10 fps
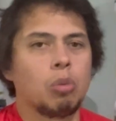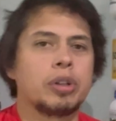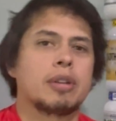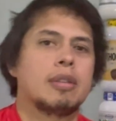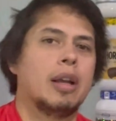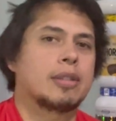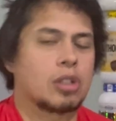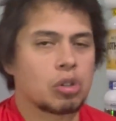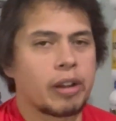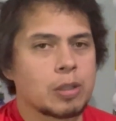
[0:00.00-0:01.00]
What are your thoughts on
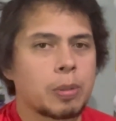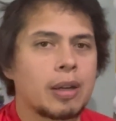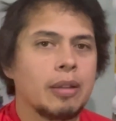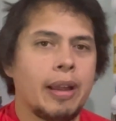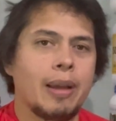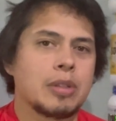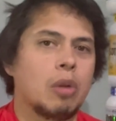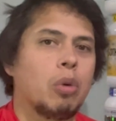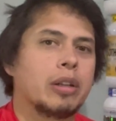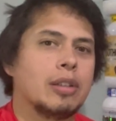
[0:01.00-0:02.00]
Transparent Labs?
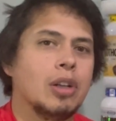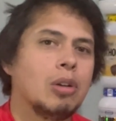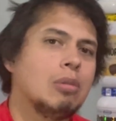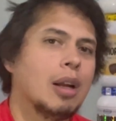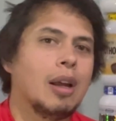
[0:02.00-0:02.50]
I want to know.